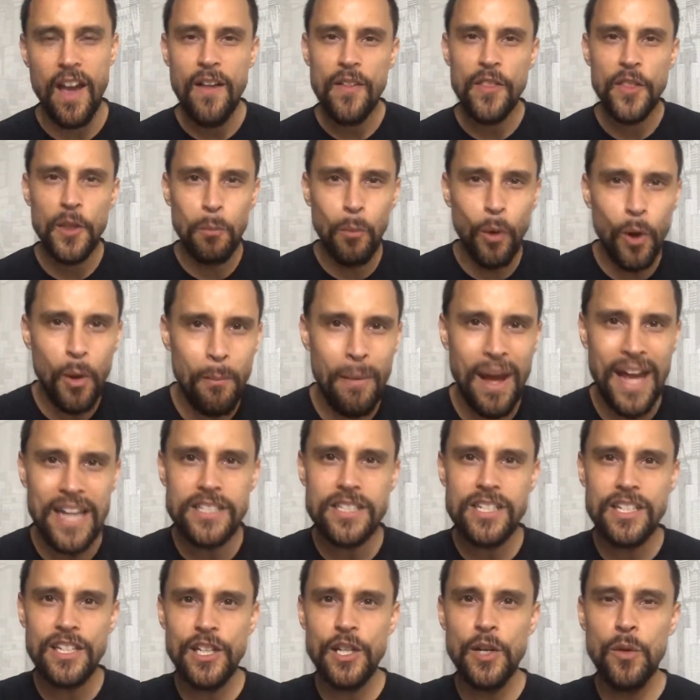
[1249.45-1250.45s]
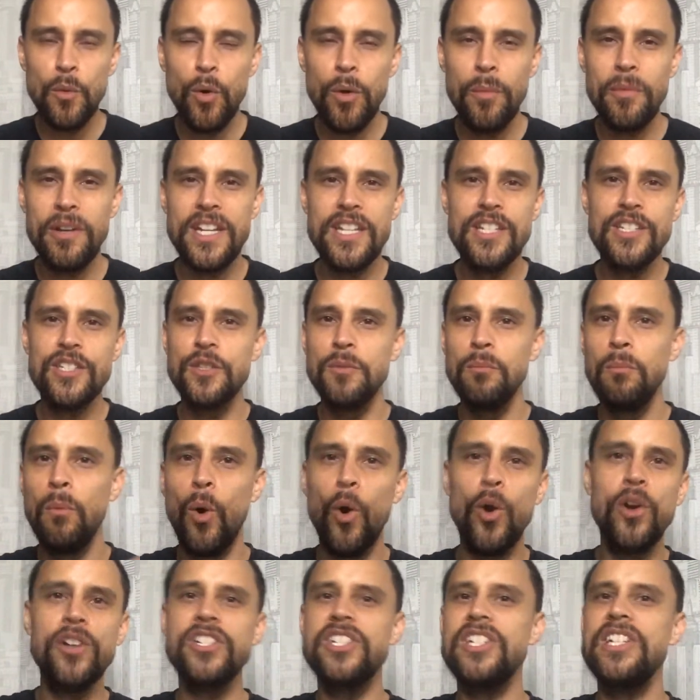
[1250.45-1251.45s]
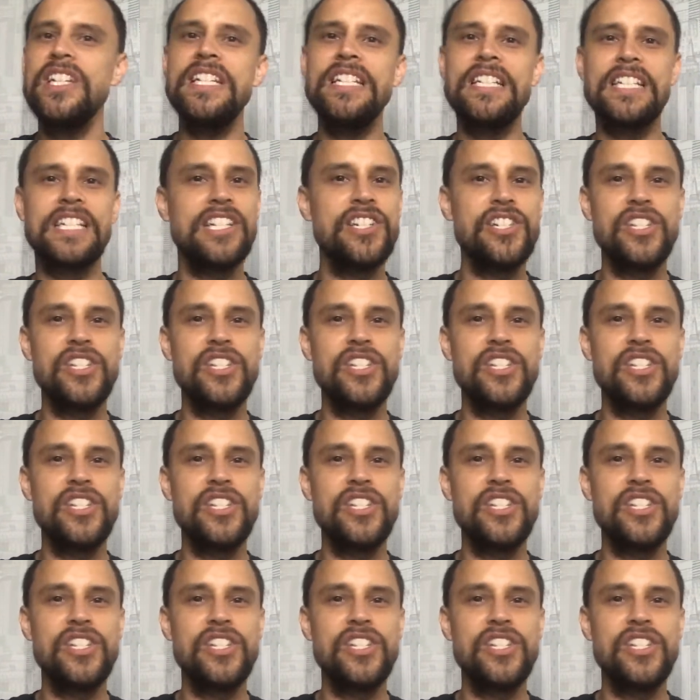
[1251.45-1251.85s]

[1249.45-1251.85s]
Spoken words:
The more masculine a woman is, the more she